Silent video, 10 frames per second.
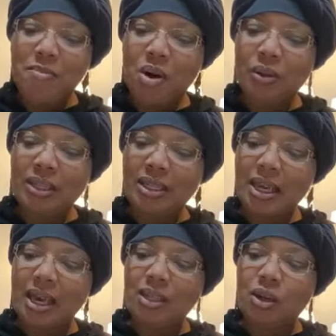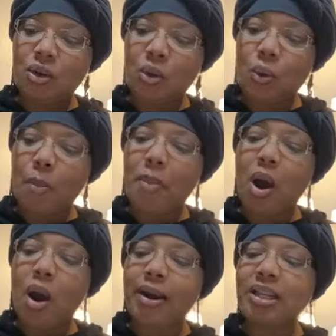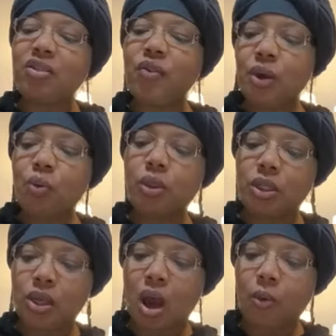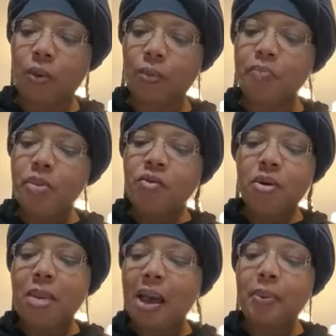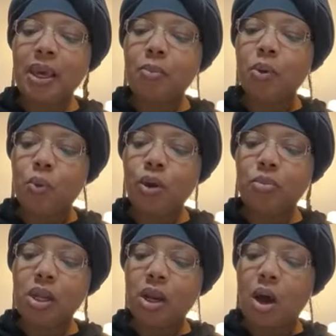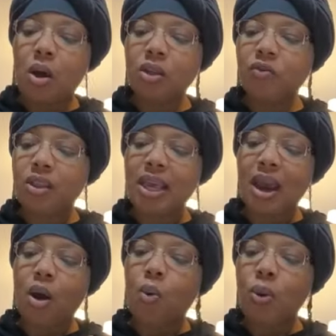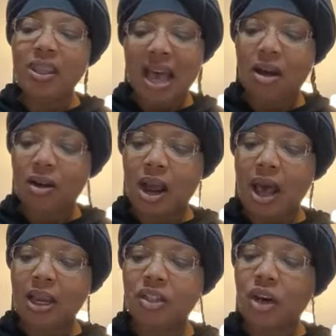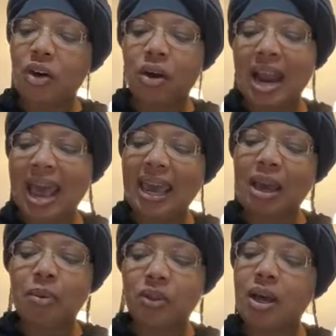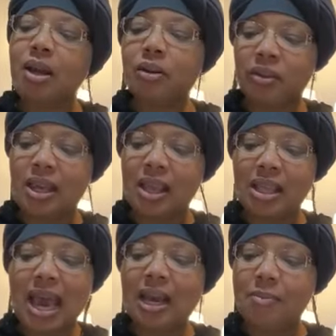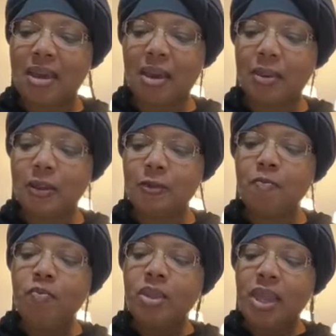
And Moses said to the Lord, My heart is filled with sorrow, for my people will be lost, for they are without knowledge and are not able to understand thy commandments.